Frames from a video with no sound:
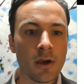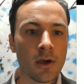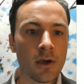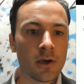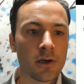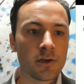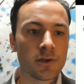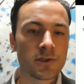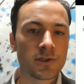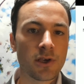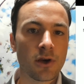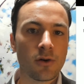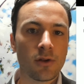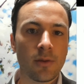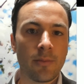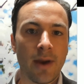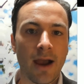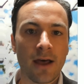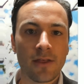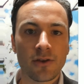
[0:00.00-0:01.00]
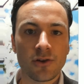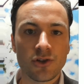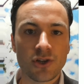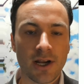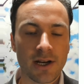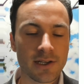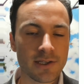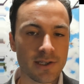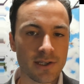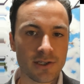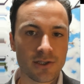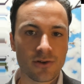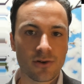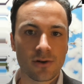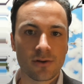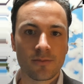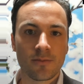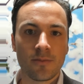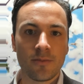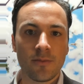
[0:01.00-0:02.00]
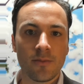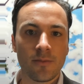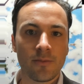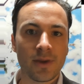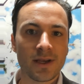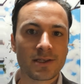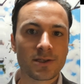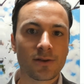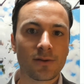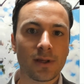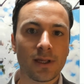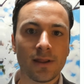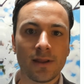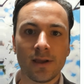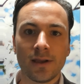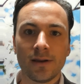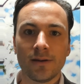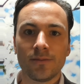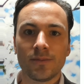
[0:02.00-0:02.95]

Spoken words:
So the pathogenesis, or basically the